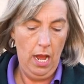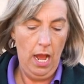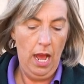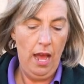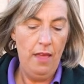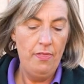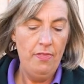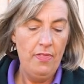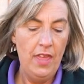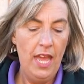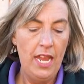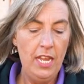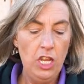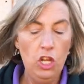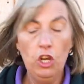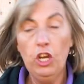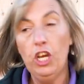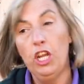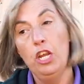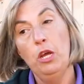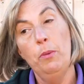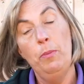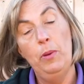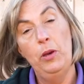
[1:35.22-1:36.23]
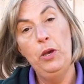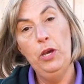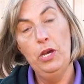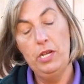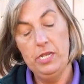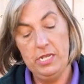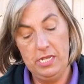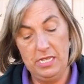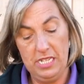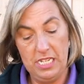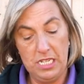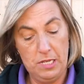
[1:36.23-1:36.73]
and then you're going to put
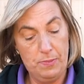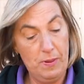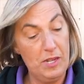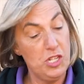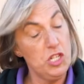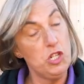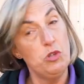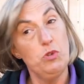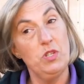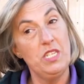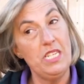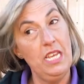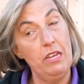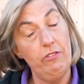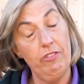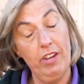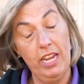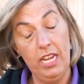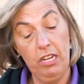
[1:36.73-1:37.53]
the special secret